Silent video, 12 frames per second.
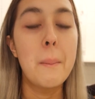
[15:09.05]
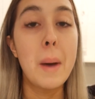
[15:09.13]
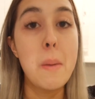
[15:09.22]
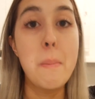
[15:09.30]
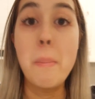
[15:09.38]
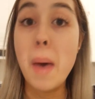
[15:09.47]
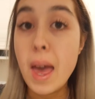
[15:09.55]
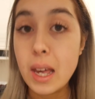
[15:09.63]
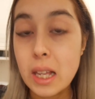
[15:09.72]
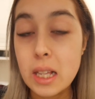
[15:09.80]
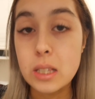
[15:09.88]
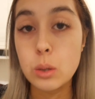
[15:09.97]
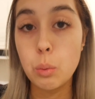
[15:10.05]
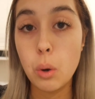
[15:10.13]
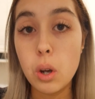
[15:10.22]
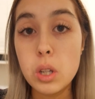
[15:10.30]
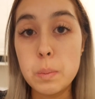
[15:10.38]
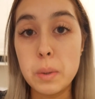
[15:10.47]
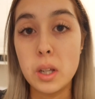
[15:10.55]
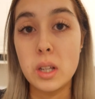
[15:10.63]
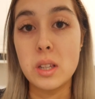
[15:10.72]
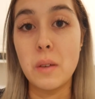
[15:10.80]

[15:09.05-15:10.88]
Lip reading: My back is worse because